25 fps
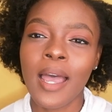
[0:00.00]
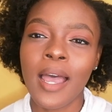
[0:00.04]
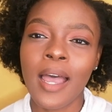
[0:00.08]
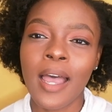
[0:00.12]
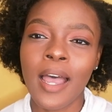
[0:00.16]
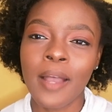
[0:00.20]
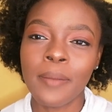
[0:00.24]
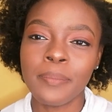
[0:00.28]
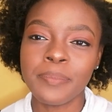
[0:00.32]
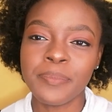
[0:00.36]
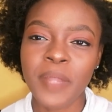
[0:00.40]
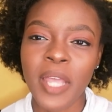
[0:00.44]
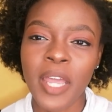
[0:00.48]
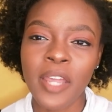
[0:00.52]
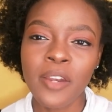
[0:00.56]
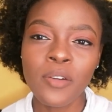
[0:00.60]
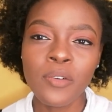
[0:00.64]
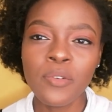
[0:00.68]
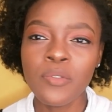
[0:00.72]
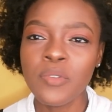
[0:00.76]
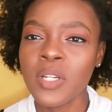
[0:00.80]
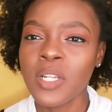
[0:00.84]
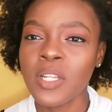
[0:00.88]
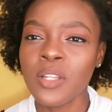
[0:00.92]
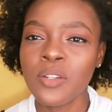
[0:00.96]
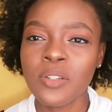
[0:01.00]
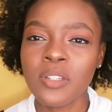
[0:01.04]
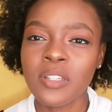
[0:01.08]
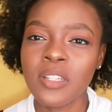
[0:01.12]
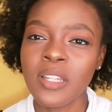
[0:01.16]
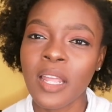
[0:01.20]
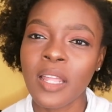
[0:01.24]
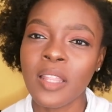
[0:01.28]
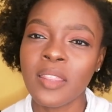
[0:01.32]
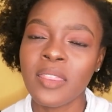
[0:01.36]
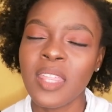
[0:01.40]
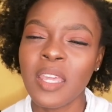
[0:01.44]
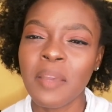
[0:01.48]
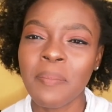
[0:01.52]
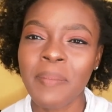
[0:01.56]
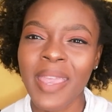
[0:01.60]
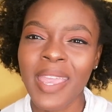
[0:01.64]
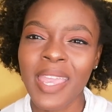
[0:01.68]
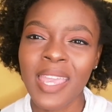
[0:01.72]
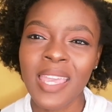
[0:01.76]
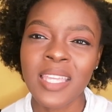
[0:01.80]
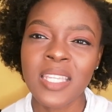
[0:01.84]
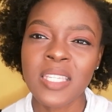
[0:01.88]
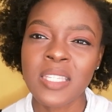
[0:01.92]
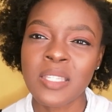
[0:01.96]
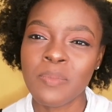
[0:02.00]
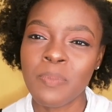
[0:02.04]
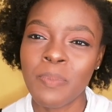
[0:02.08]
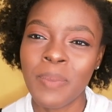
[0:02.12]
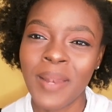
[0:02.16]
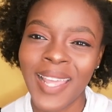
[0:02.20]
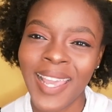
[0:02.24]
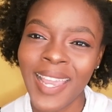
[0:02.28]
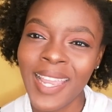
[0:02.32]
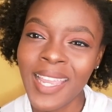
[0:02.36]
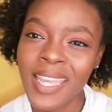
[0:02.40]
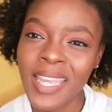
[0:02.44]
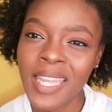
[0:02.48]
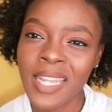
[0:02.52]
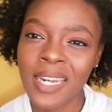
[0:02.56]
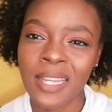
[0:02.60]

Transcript: um, I don't really think my hair is black